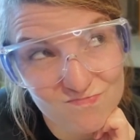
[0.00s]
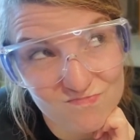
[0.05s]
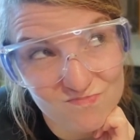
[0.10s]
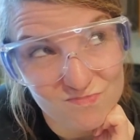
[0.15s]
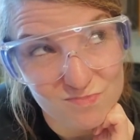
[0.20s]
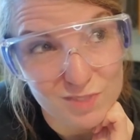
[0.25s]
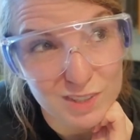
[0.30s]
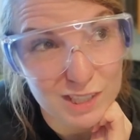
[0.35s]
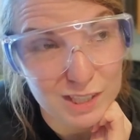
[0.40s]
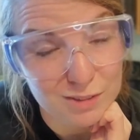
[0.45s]

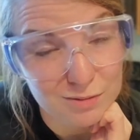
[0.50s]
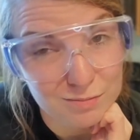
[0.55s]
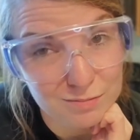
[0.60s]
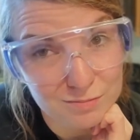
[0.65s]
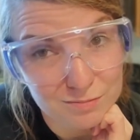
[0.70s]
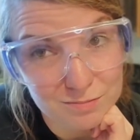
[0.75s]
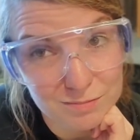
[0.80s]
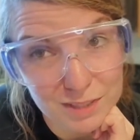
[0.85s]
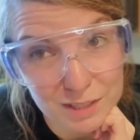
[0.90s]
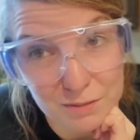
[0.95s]
well,
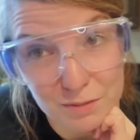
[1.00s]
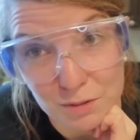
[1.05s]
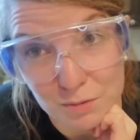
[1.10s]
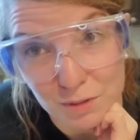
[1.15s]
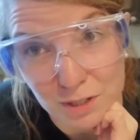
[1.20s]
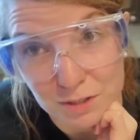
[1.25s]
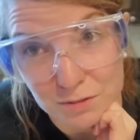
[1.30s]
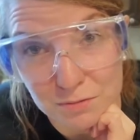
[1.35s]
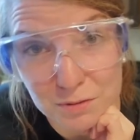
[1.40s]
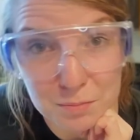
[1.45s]
if you
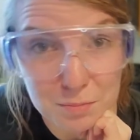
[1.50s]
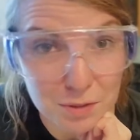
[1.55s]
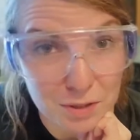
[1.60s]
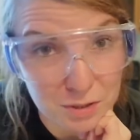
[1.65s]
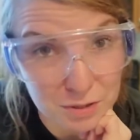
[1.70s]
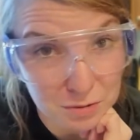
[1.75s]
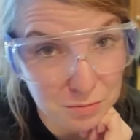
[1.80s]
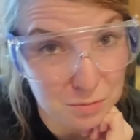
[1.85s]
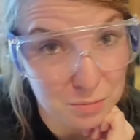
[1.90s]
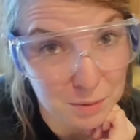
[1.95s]
watch football,
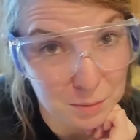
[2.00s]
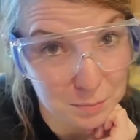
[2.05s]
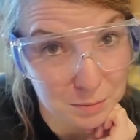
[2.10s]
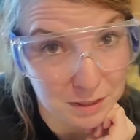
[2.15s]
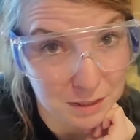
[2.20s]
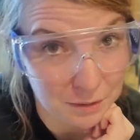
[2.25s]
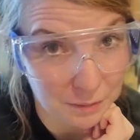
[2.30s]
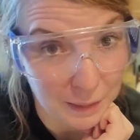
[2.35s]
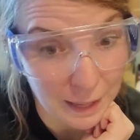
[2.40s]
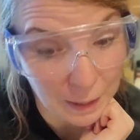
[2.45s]
you remember how
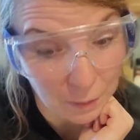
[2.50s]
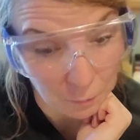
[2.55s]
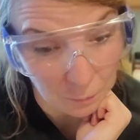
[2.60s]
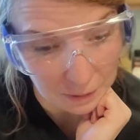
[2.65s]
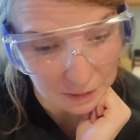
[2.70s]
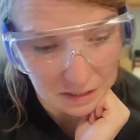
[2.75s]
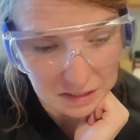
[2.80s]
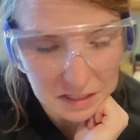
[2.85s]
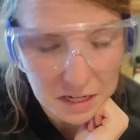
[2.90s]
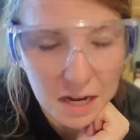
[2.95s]
that
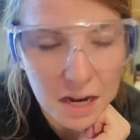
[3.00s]
went.